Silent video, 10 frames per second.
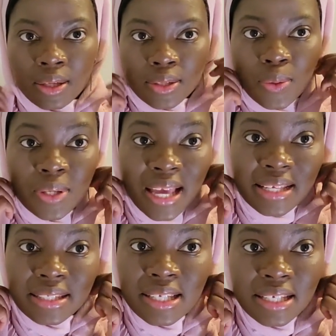So
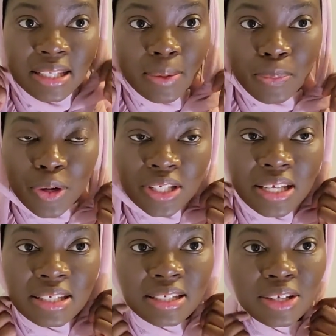yes, the
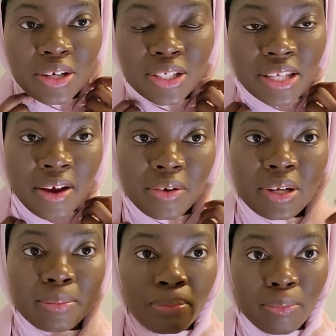person
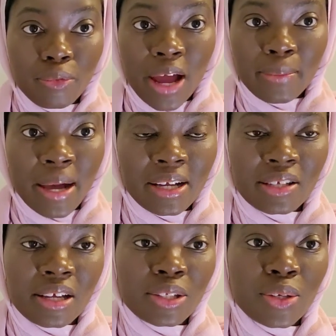staring right
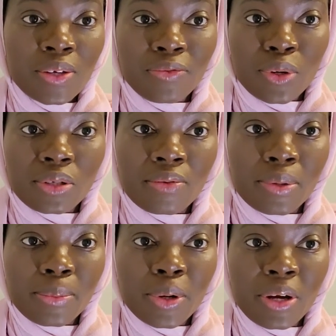back at you in front of
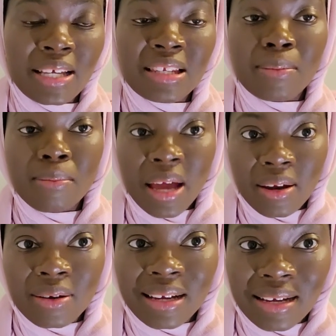the mirror is a
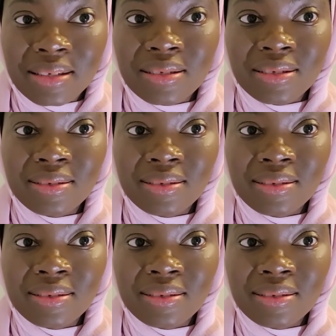better date